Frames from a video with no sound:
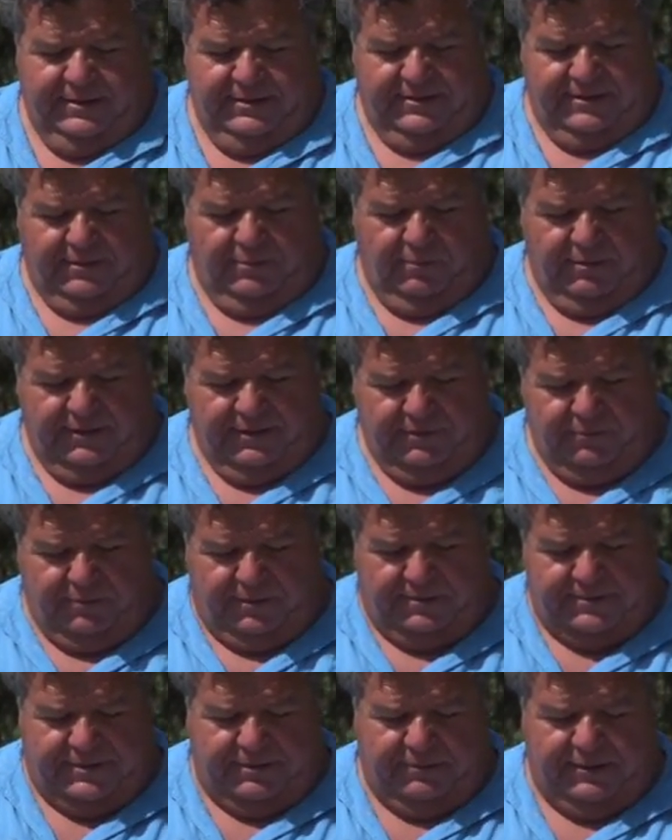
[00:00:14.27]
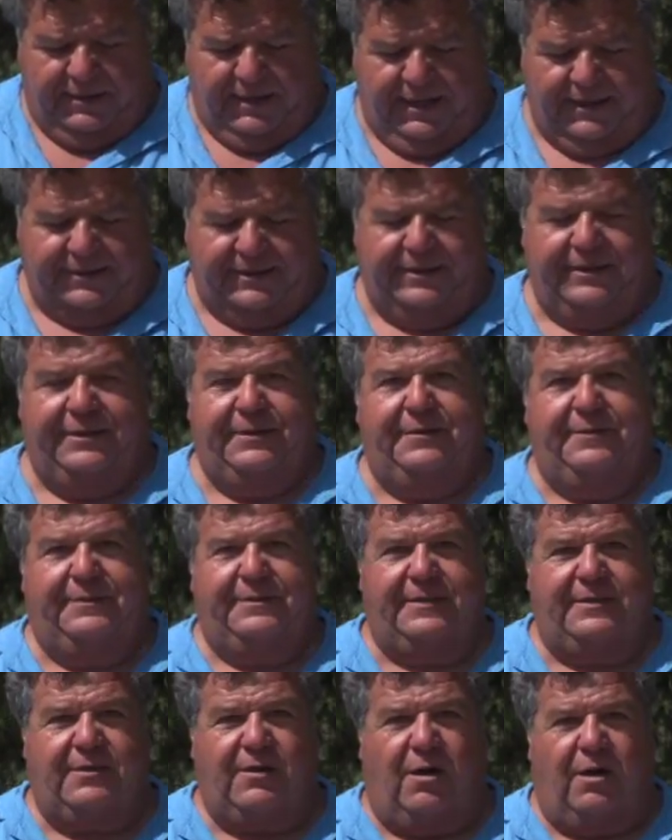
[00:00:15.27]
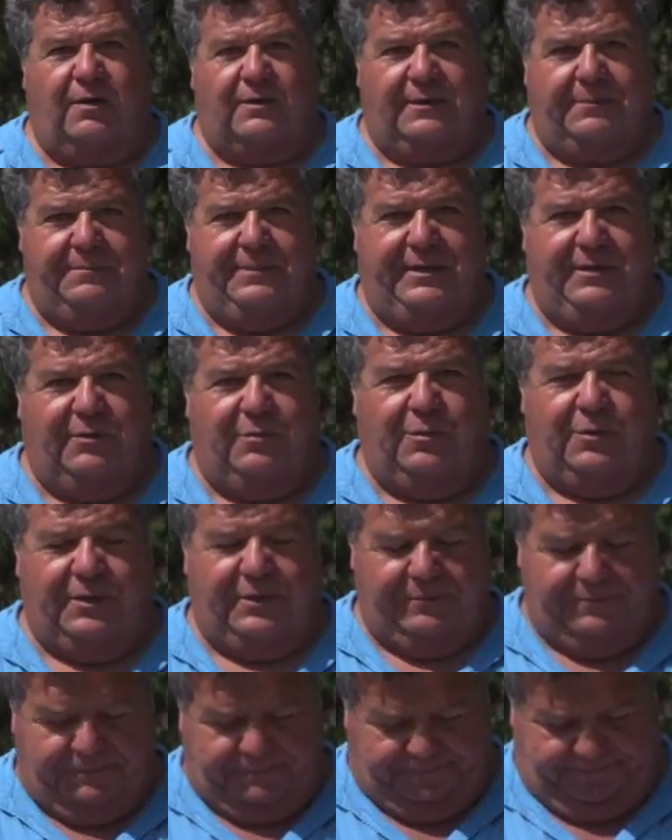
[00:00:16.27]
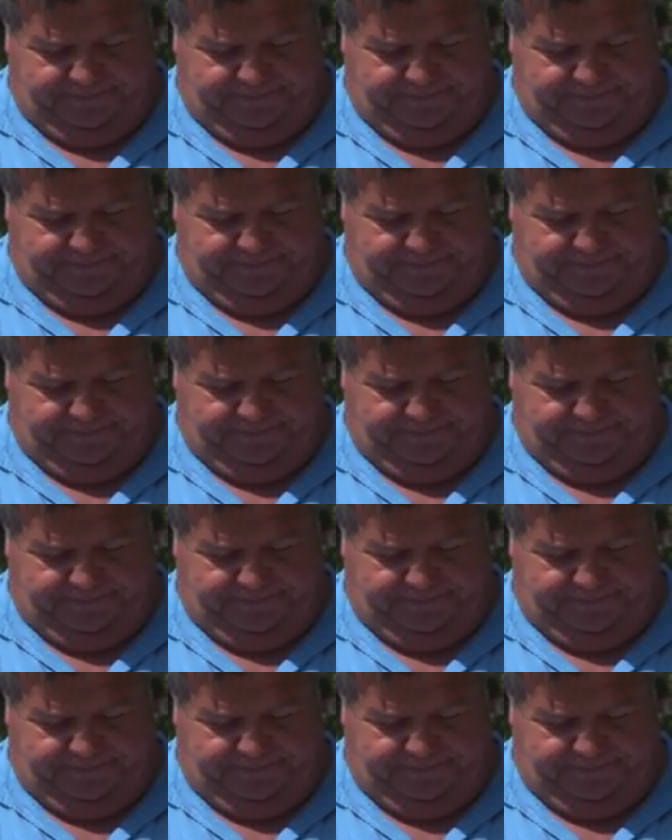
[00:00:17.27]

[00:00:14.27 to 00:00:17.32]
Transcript: So one of the worms that we like to use is called a mealworm.